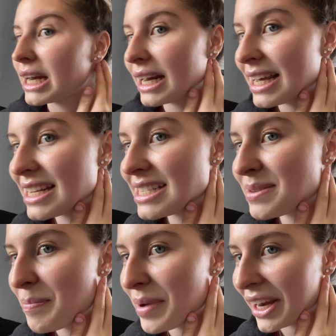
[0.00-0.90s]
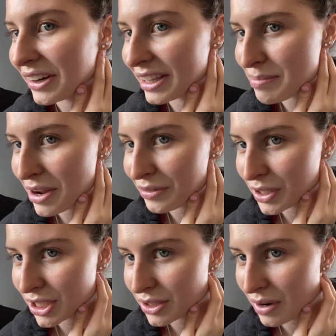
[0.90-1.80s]
is bigger than my
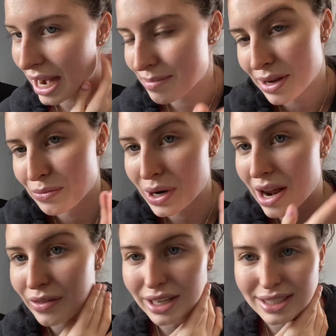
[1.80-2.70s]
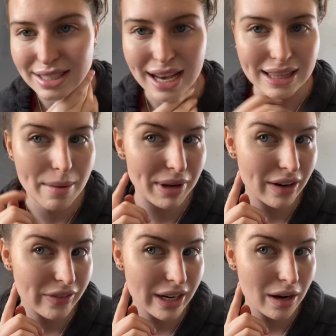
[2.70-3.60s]
first one. I mean, whatever, it's not that big
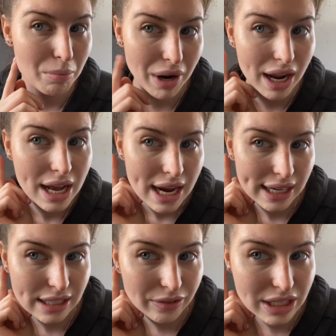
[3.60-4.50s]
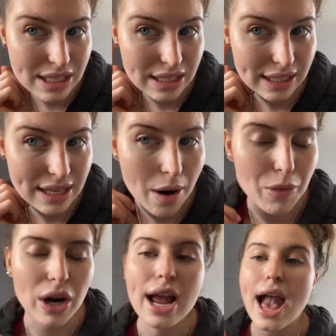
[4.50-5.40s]
of a deal, but it definitely sticks out
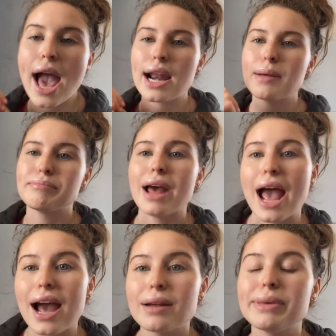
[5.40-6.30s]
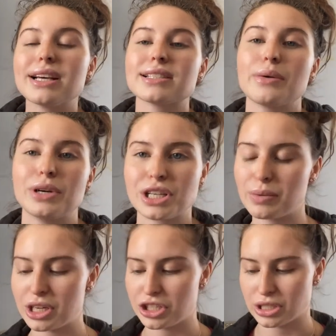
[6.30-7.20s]
more. And I'm mad because I wish I
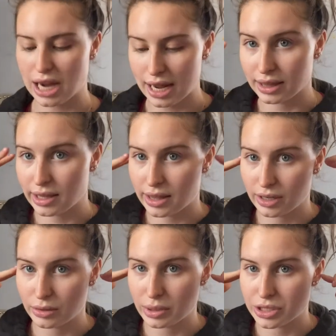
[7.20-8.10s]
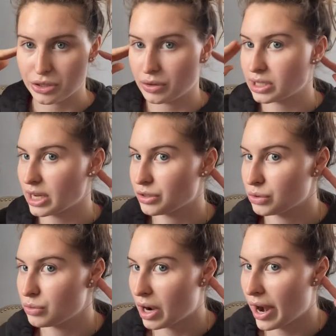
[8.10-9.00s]
would have just gotten the third one too, because I do
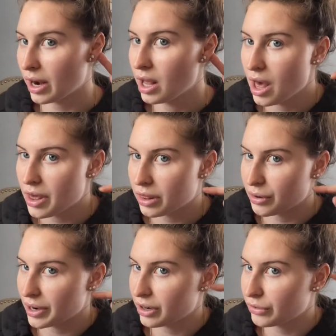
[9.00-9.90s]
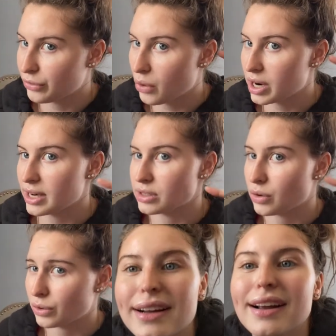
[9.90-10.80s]
want three or four in
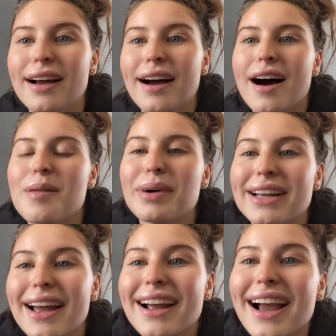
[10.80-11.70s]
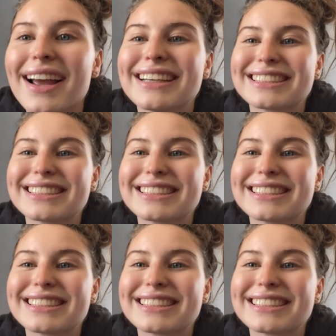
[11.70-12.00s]
total. But yeah, guys,